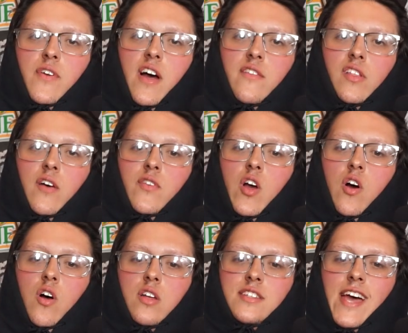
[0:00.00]
135. Love
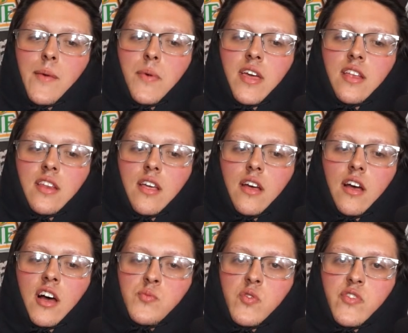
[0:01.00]
y'all. Tap in.
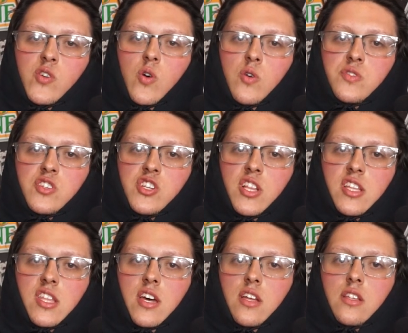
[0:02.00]
Movie quotes and shit like
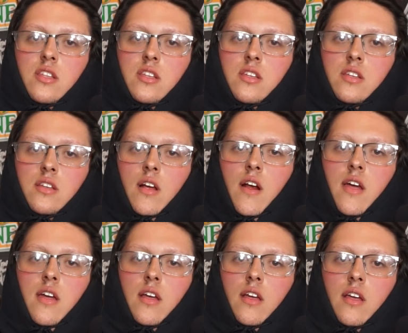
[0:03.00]
that. All right.